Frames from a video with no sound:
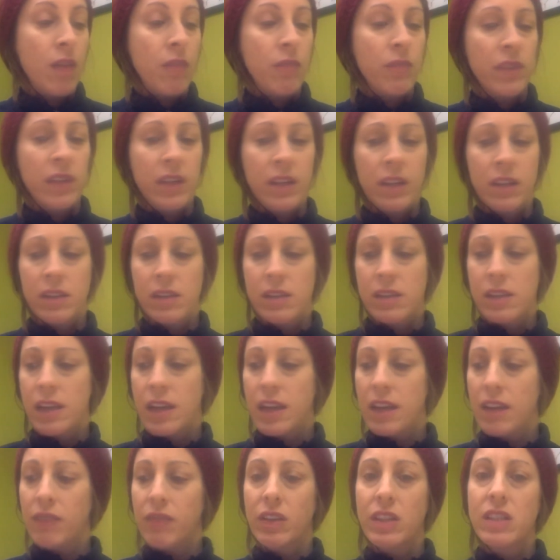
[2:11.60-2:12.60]
Things
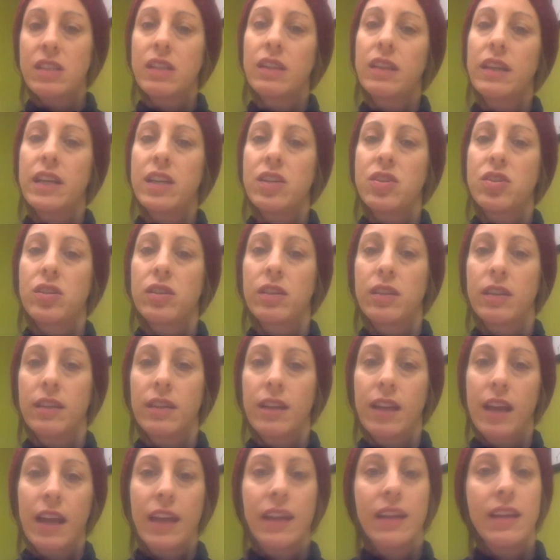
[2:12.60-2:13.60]
like
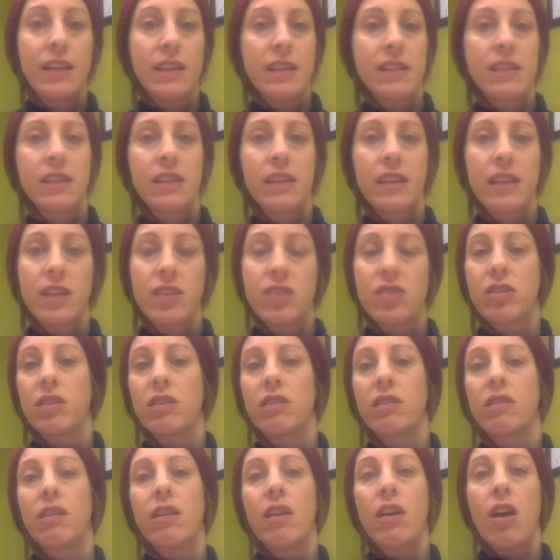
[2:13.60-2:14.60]
ventilation and
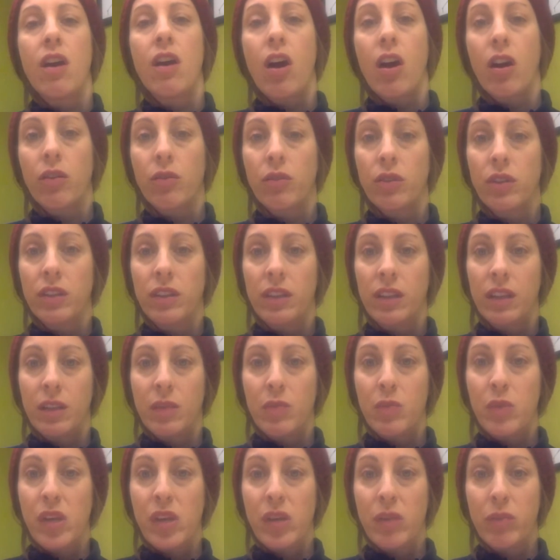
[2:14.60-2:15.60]
insulation are really going
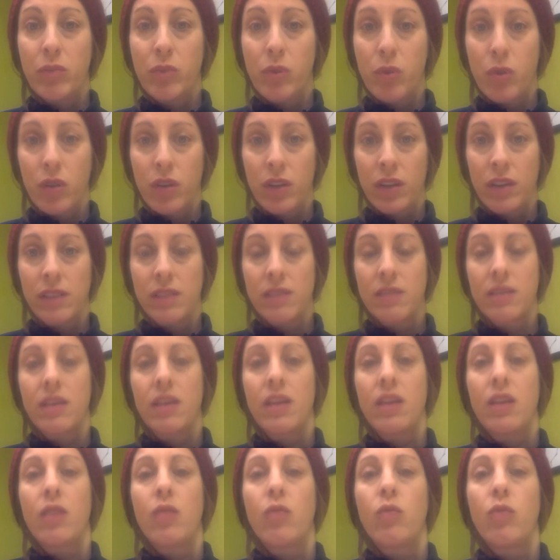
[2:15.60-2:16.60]
to be important
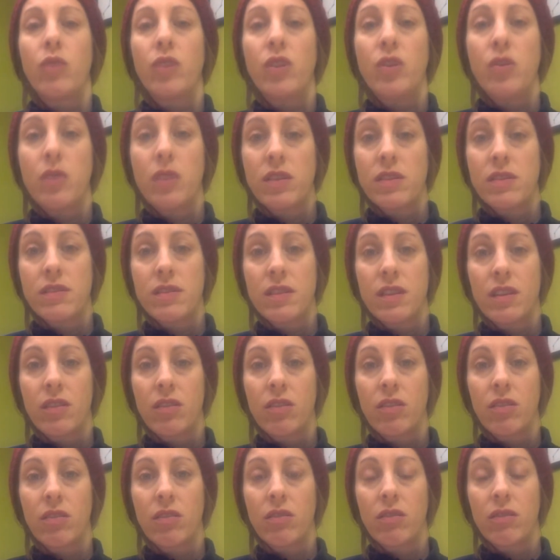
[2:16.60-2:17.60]
when you
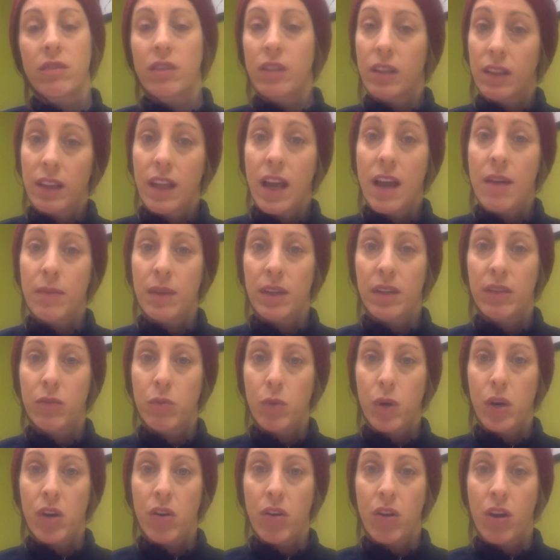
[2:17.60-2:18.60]
consider the climate of
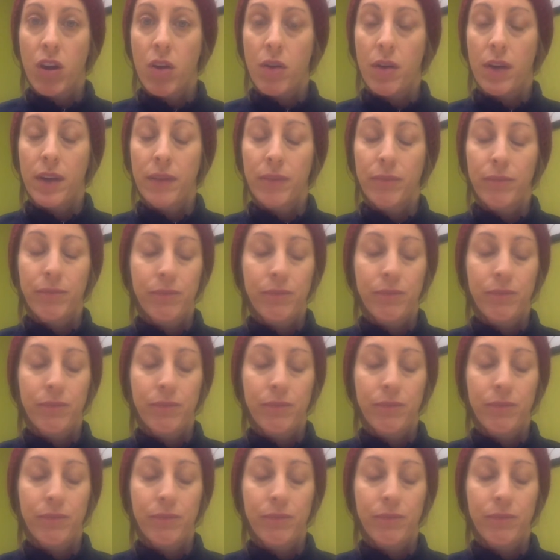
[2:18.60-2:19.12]
where you're going.